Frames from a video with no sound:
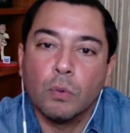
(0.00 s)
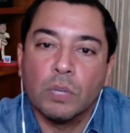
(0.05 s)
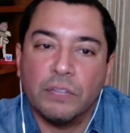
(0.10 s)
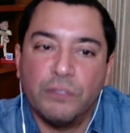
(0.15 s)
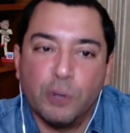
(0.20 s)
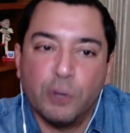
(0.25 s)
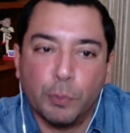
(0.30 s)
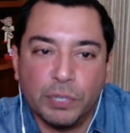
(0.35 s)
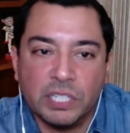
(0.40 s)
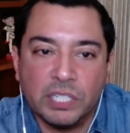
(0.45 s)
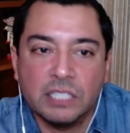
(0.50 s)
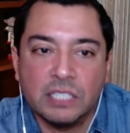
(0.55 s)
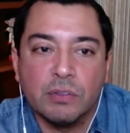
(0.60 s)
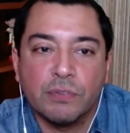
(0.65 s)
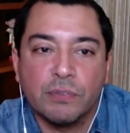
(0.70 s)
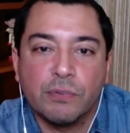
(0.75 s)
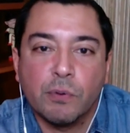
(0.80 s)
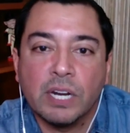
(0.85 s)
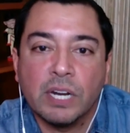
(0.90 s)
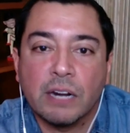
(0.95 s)
Well, if you're
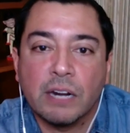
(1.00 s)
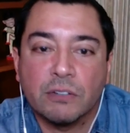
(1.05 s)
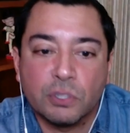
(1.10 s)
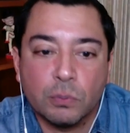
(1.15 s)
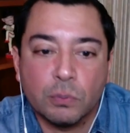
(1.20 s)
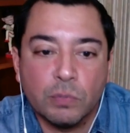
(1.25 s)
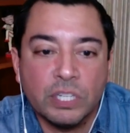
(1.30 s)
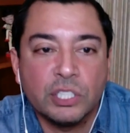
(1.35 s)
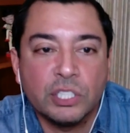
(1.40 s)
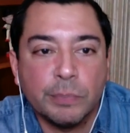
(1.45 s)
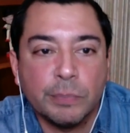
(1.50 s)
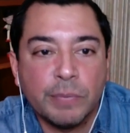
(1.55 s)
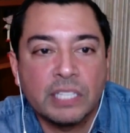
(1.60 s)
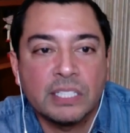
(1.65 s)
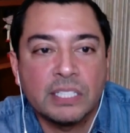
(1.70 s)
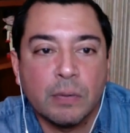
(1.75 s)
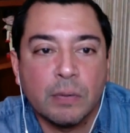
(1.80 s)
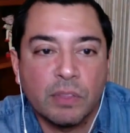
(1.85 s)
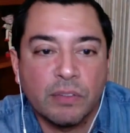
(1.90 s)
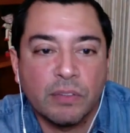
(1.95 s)
predicting the 49ers to win, she
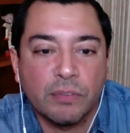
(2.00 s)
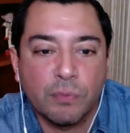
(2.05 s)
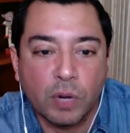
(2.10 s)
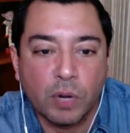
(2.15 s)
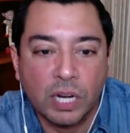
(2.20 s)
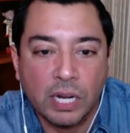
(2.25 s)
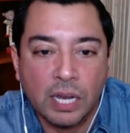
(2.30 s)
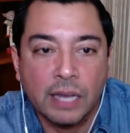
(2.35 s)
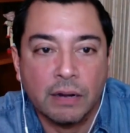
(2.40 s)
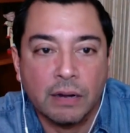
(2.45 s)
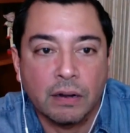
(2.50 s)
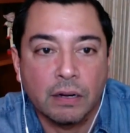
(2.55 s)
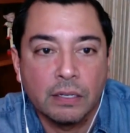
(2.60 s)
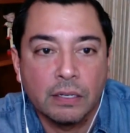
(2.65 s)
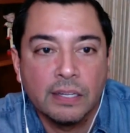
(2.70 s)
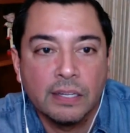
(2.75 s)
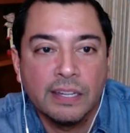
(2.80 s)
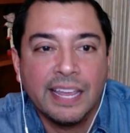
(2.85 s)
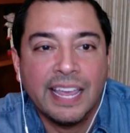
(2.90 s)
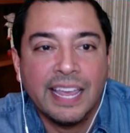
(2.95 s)
makes out with a 49er.
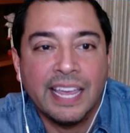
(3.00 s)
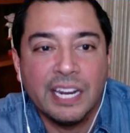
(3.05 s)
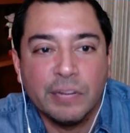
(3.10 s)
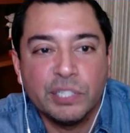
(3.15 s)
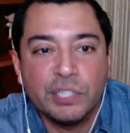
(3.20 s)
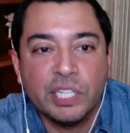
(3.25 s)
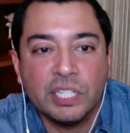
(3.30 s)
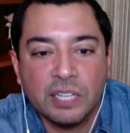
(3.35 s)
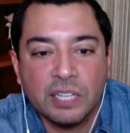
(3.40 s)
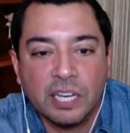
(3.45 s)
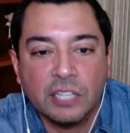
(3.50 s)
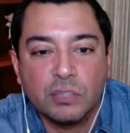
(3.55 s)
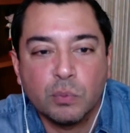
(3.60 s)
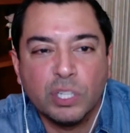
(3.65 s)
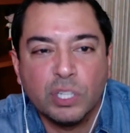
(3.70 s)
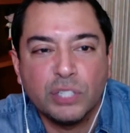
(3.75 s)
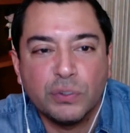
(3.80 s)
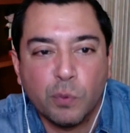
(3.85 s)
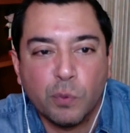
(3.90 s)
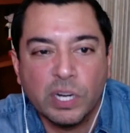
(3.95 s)
And if she does, which